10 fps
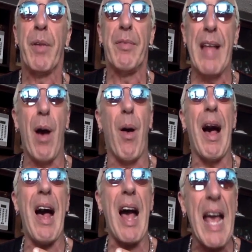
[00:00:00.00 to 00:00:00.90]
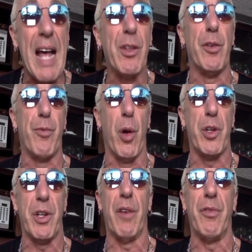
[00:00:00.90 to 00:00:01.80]
Now, I had the good
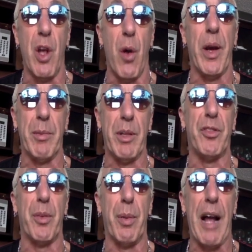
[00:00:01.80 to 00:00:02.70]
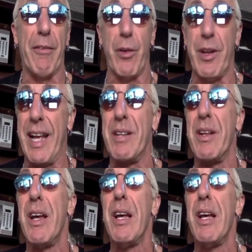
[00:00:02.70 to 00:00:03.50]
fortune of knowing Melissa Blackford, and